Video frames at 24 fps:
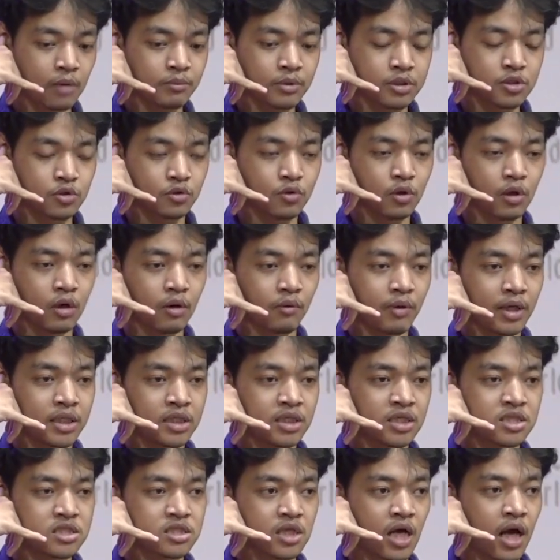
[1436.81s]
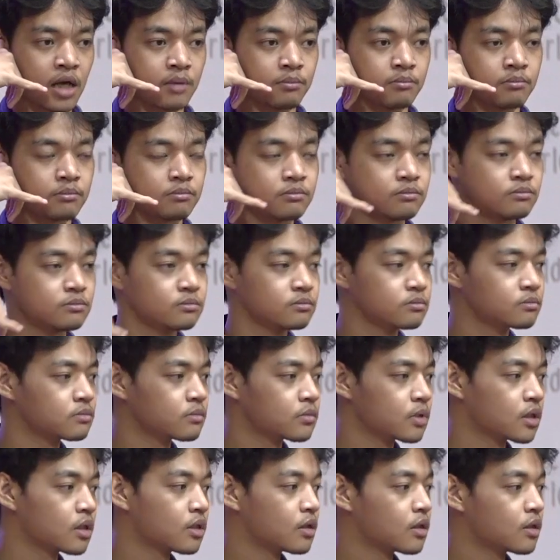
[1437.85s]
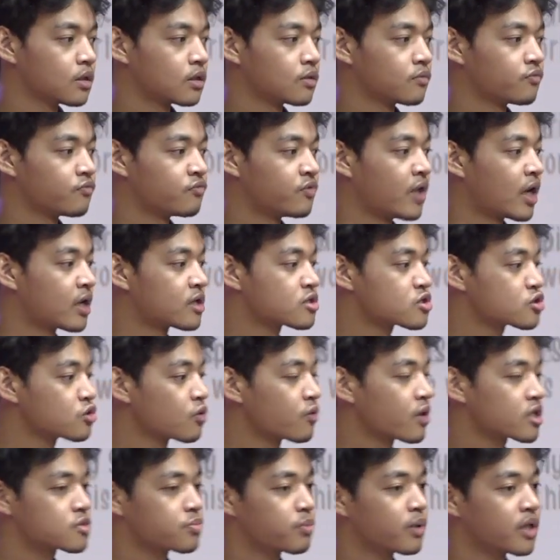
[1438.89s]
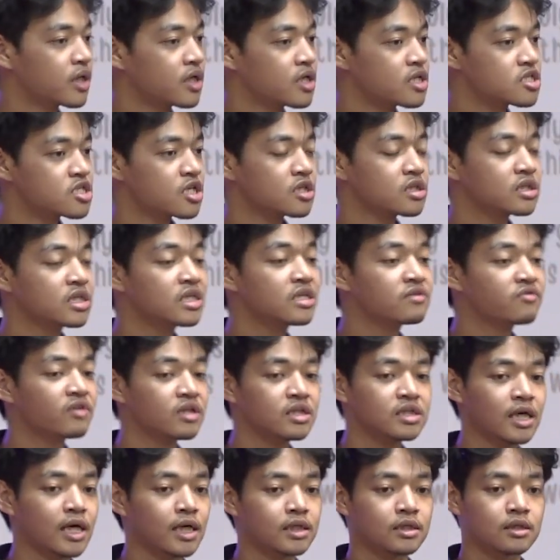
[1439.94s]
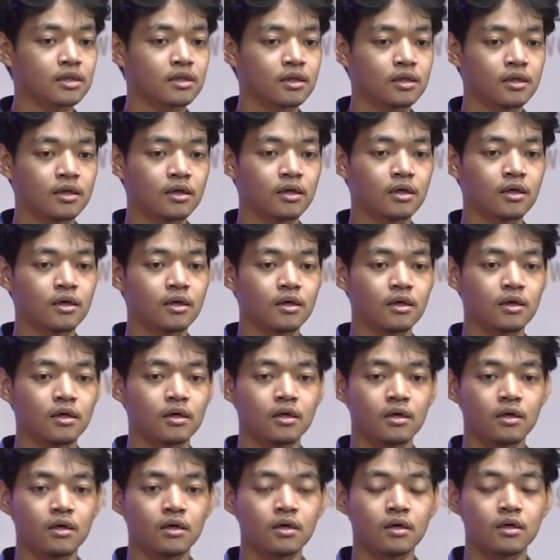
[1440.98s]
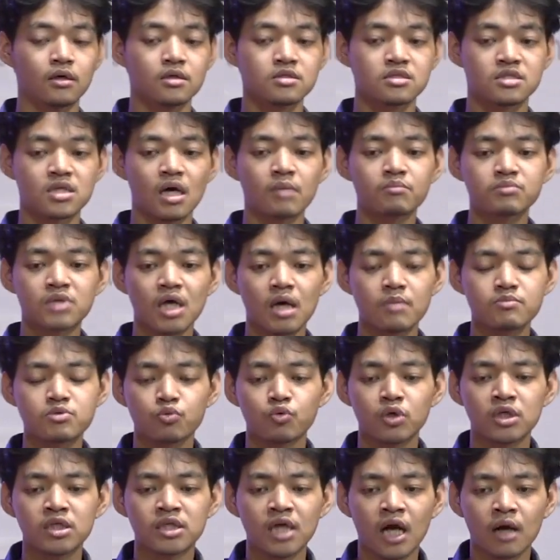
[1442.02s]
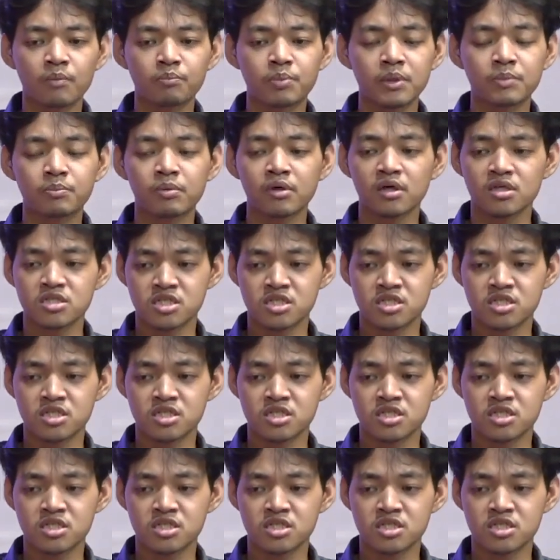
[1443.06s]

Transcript: me to go at this time. There is no explanation given yet. Sometimes we young people are